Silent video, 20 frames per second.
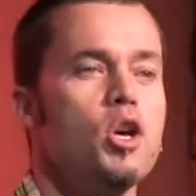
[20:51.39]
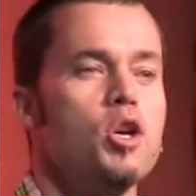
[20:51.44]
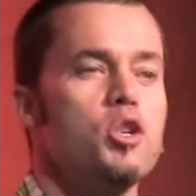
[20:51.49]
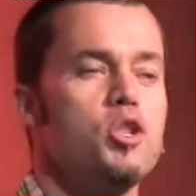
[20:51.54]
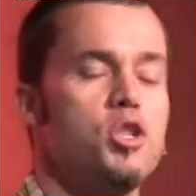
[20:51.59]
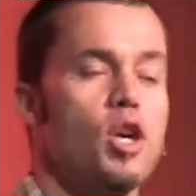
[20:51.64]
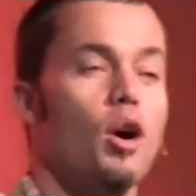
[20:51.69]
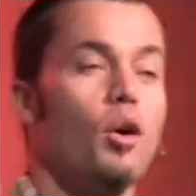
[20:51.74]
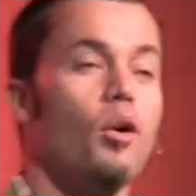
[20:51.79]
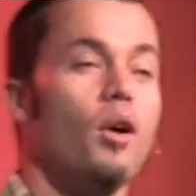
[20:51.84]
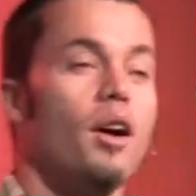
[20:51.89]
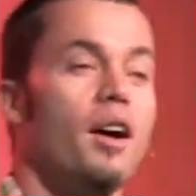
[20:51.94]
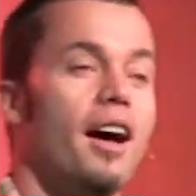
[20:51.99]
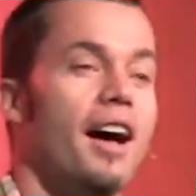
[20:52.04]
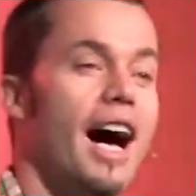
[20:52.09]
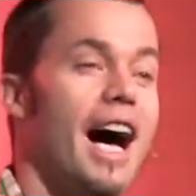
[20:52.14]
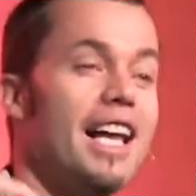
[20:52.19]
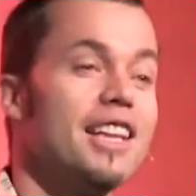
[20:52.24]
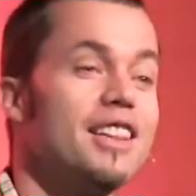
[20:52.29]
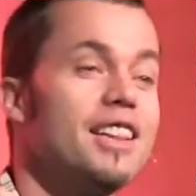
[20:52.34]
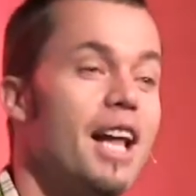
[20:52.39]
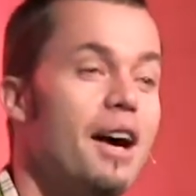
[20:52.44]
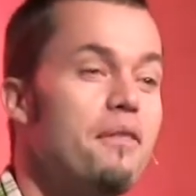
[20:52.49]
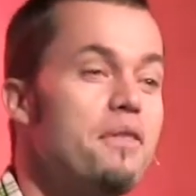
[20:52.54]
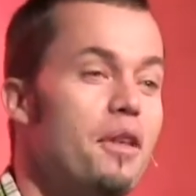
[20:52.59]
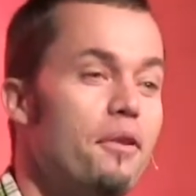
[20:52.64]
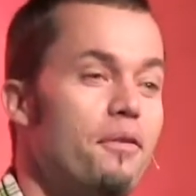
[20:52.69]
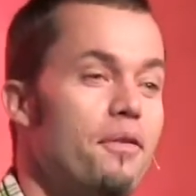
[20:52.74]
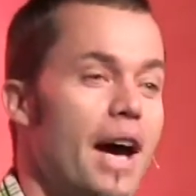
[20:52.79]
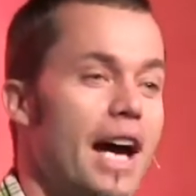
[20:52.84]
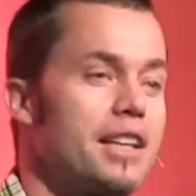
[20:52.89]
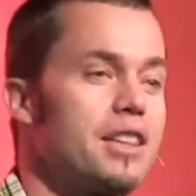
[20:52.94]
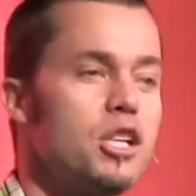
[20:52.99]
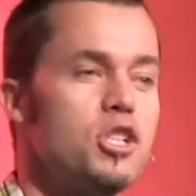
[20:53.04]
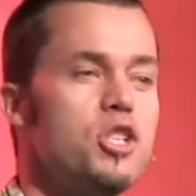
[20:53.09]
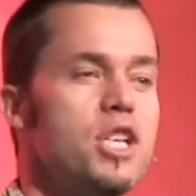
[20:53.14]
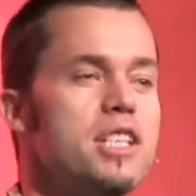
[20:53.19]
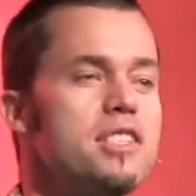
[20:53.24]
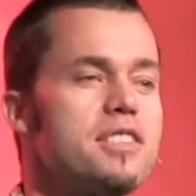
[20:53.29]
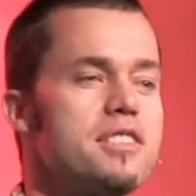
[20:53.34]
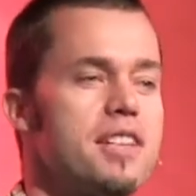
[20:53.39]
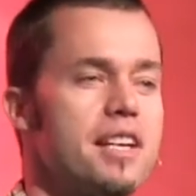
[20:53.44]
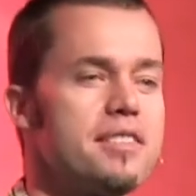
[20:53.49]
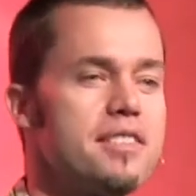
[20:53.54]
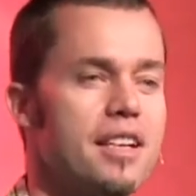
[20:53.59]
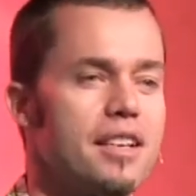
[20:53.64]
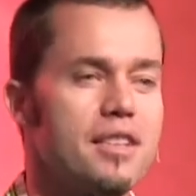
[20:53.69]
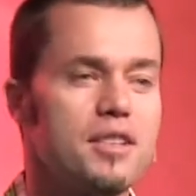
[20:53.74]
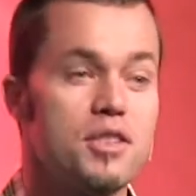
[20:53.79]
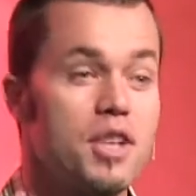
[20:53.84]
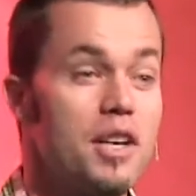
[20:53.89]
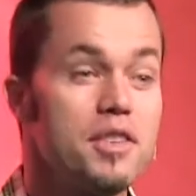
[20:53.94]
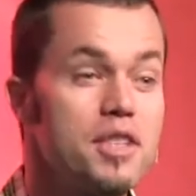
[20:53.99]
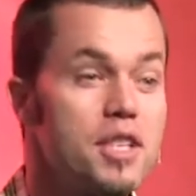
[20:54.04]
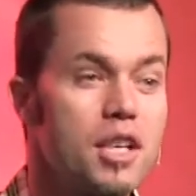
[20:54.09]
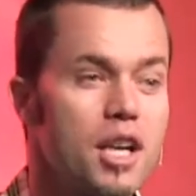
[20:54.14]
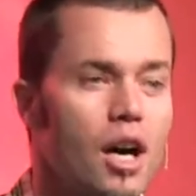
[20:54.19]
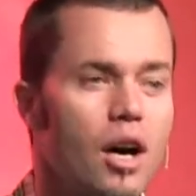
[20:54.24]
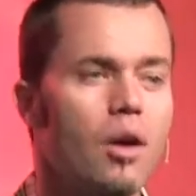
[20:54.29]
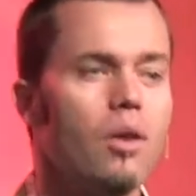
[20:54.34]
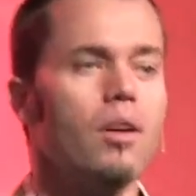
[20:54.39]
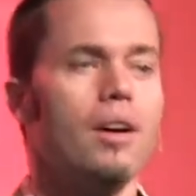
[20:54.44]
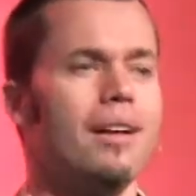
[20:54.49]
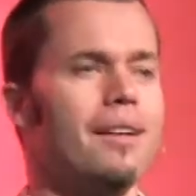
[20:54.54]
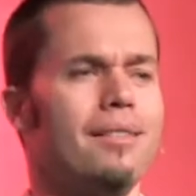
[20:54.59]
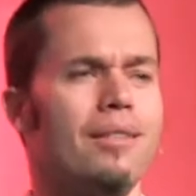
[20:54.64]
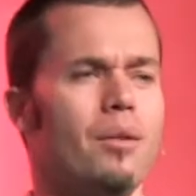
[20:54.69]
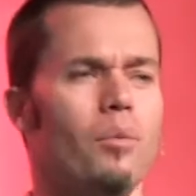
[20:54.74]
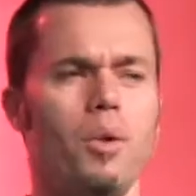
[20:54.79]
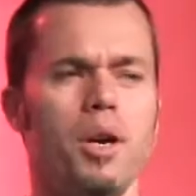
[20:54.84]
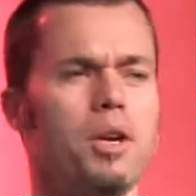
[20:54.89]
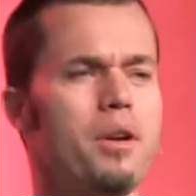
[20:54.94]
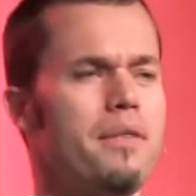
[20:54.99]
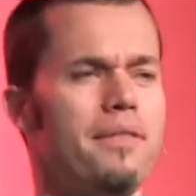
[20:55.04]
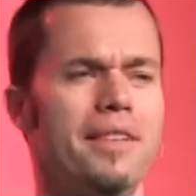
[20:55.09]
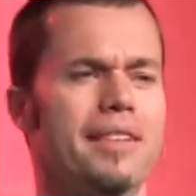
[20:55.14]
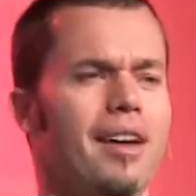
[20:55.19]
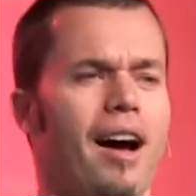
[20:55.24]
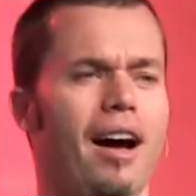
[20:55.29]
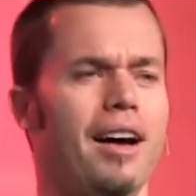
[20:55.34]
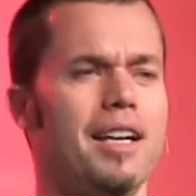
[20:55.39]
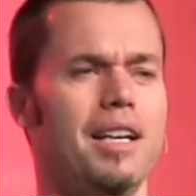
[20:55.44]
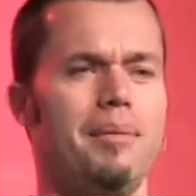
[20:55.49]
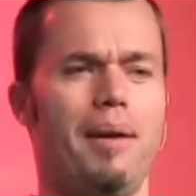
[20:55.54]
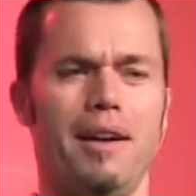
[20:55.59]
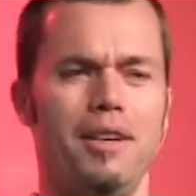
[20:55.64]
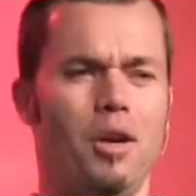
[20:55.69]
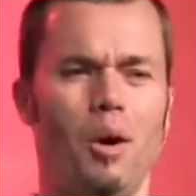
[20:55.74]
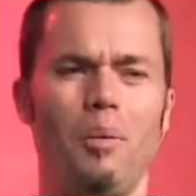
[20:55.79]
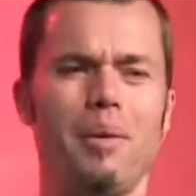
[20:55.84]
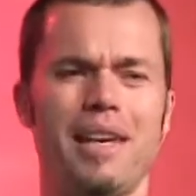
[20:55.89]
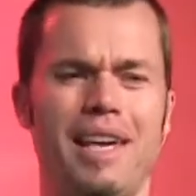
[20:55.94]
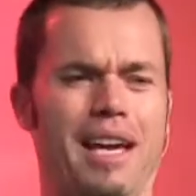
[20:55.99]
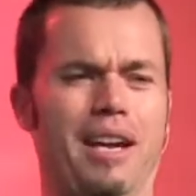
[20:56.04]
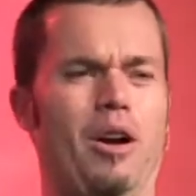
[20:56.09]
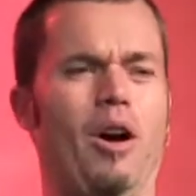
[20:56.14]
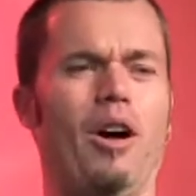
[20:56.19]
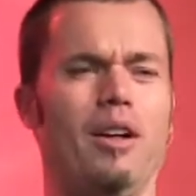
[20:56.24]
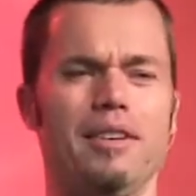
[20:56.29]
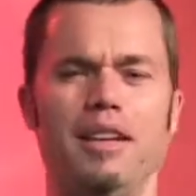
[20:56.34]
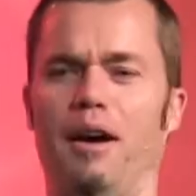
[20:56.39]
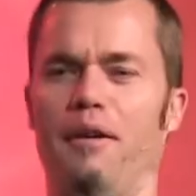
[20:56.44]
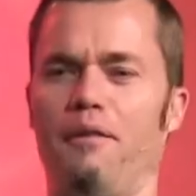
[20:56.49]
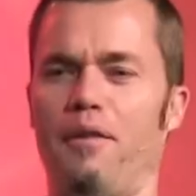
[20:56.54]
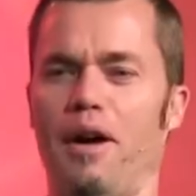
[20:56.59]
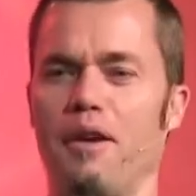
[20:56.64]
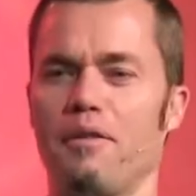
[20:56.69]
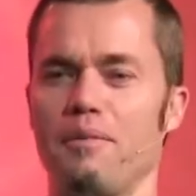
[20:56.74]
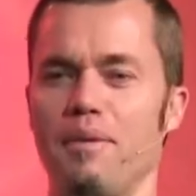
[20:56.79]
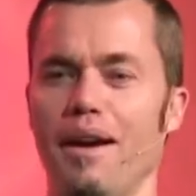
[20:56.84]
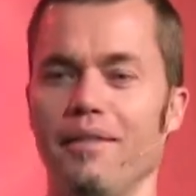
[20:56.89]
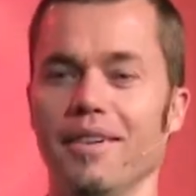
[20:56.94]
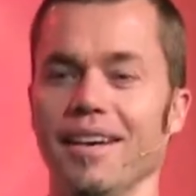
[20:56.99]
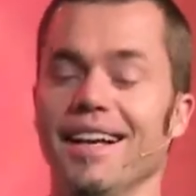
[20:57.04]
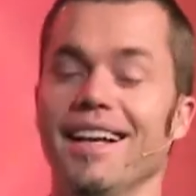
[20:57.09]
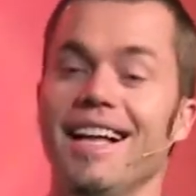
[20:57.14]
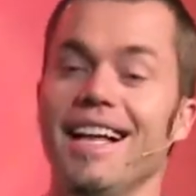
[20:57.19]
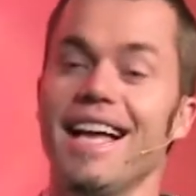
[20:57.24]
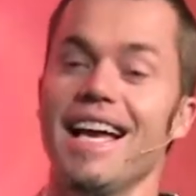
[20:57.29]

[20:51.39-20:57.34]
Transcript: So I love the fact that Jesus doesn't, doesn't go, What are you even talking about? Nobody can call down fire from heaven.